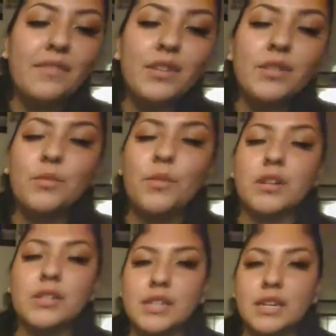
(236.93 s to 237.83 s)
Heavy
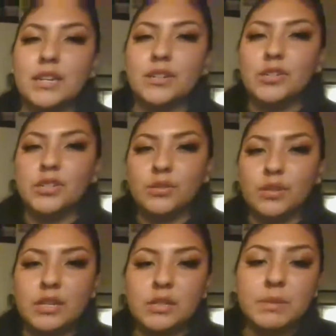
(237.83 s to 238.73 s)
on the water sign
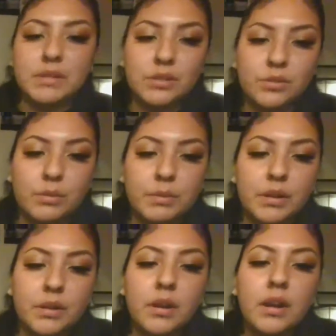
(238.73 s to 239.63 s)
energy, so Cancer, Pisces,
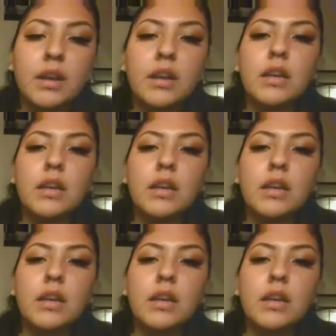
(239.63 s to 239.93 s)
Scorpio.